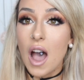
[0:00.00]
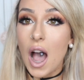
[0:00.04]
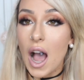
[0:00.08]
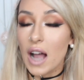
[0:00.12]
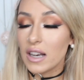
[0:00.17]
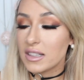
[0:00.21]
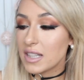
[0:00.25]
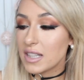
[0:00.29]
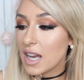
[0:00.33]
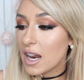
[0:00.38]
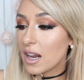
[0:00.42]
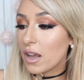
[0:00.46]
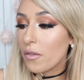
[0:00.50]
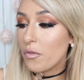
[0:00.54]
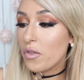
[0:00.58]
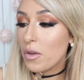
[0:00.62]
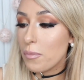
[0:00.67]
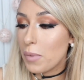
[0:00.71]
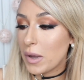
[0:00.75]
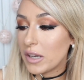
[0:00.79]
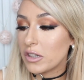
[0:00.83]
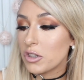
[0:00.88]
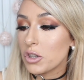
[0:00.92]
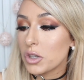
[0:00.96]
I'll take a few
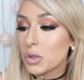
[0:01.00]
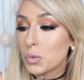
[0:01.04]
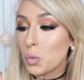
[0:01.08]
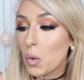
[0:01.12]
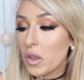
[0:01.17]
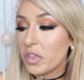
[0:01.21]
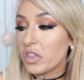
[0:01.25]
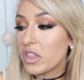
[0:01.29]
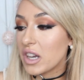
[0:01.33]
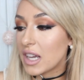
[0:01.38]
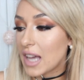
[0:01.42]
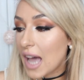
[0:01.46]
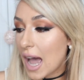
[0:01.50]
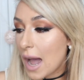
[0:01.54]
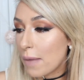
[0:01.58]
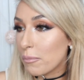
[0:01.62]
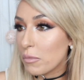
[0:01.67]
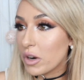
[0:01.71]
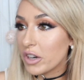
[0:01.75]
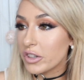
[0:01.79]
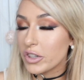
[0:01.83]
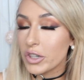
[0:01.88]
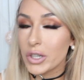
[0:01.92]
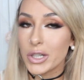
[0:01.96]
pictures with the
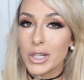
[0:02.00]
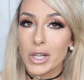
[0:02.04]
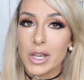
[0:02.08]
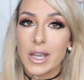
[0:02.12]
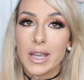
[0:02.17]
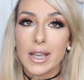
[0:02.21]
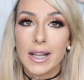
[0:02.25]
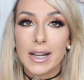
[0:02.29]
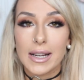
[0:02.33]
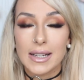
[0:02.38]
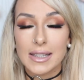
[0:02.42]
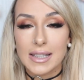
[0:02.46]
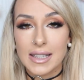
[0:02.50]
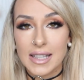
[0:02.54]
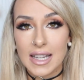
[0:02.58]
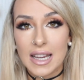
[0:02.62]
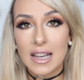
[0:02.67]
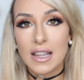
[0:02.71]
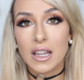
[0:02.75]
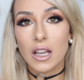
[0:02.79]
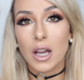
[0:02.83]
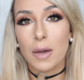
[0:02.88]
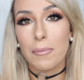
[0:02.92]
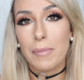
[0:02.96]
camera just so you can see
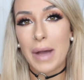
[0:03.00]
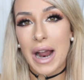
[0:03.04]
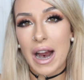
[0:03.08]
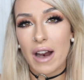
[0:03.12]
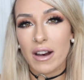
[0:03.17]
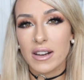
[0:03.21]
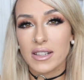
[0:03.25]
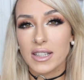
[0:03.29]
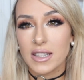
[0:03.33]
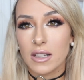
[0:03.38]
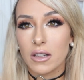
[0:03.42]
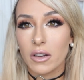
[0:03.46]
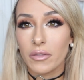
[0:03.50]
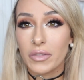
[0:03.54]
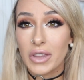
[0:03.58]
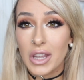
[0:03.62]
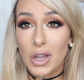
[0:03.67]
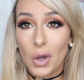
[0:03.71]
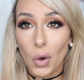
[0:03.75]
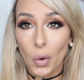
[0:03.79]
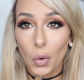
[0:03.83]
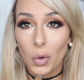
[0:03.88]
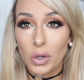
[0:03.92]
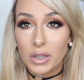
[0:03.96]
the comparison of
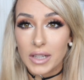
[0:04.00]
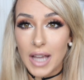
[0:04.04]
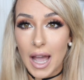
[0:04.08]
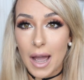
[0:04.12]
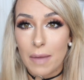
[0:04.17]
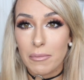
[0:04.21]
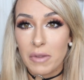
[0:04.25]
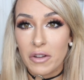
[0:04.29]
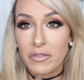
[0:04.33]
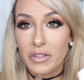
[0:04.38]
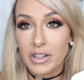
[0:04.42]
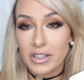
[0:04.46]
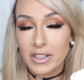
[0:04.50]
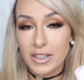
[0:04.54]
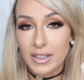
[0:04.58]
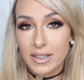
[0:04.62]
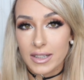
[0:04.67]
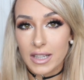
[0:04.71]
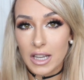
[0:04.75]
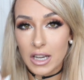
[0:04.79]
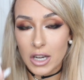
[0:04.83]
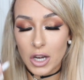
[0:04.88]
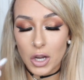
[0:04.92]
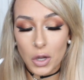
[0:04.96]
the old camera versus
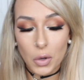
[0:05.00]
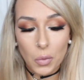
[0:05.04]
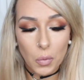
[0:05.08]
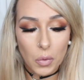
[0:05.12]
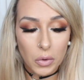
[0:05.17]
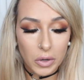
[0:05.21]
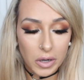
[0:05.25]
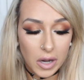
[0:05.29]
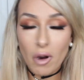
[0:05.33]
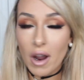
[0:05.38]
the new one.